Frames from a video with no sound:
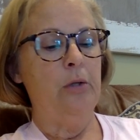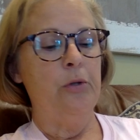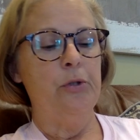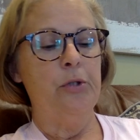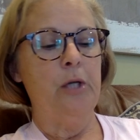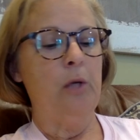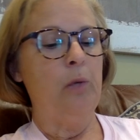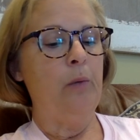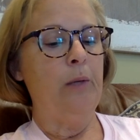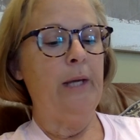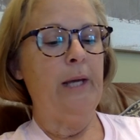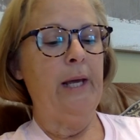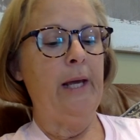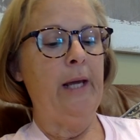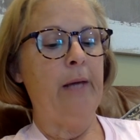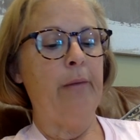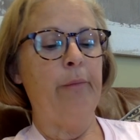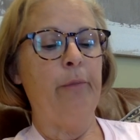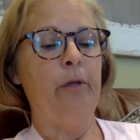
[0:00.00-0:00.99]
So we
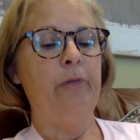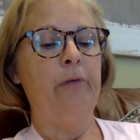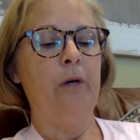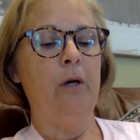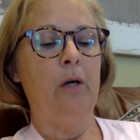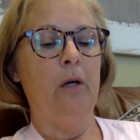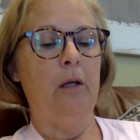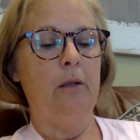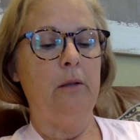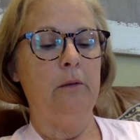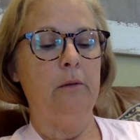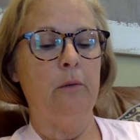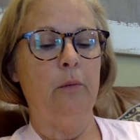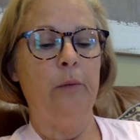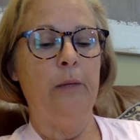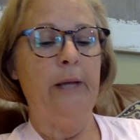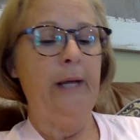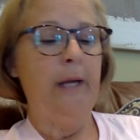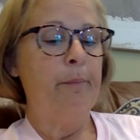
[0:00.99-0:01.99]
can't move on.
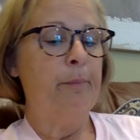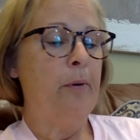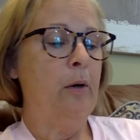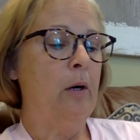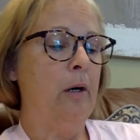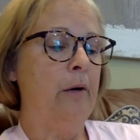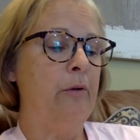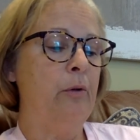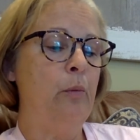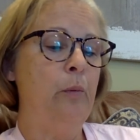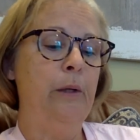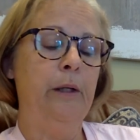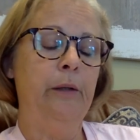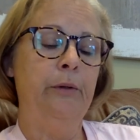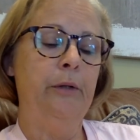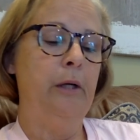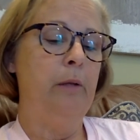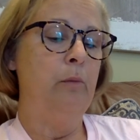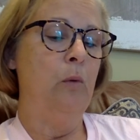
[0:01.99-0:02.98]
We ain't part of the
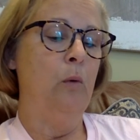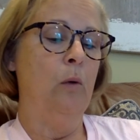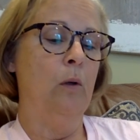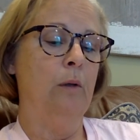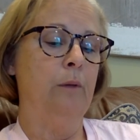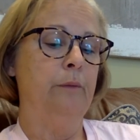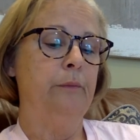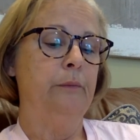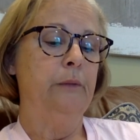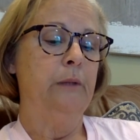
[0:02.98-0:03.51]
wheel no more.